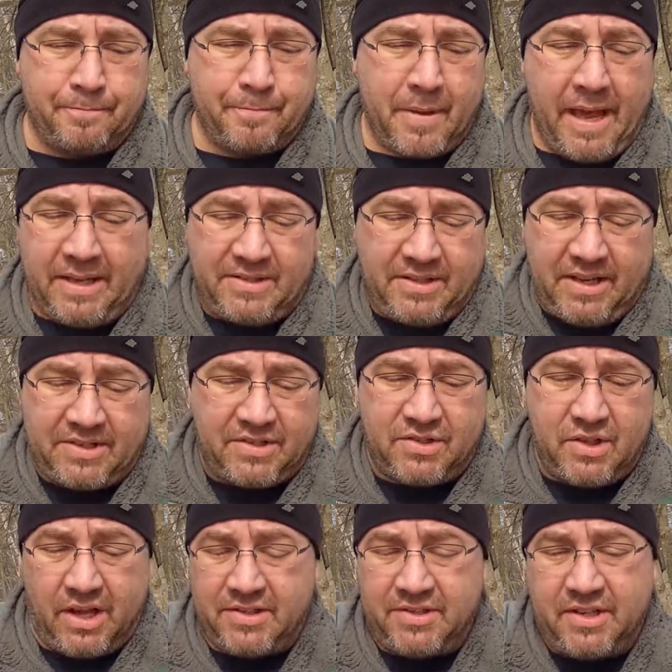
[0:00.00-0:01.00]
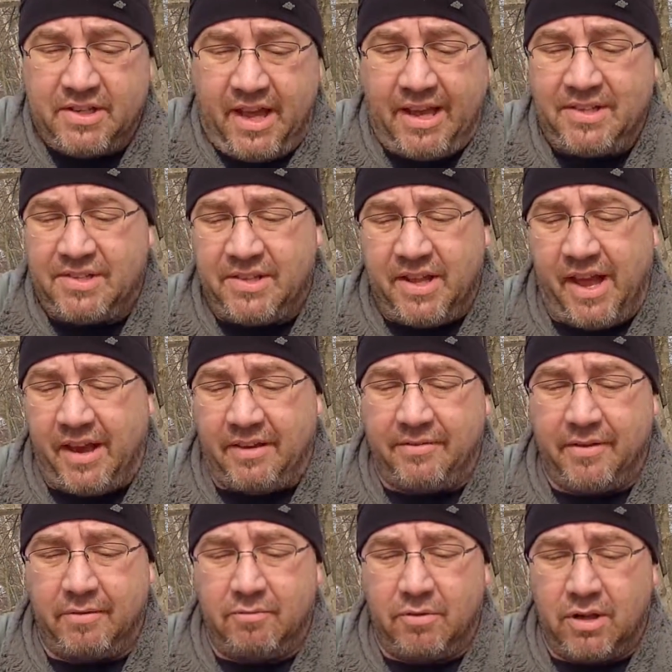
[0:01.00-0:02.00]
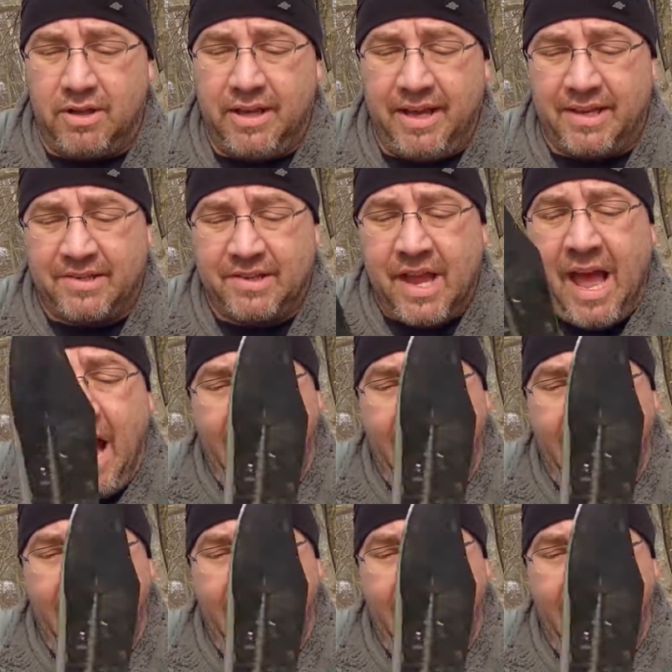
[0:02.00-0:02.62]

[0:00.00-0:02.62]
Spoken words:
it's a nice knife. It really is.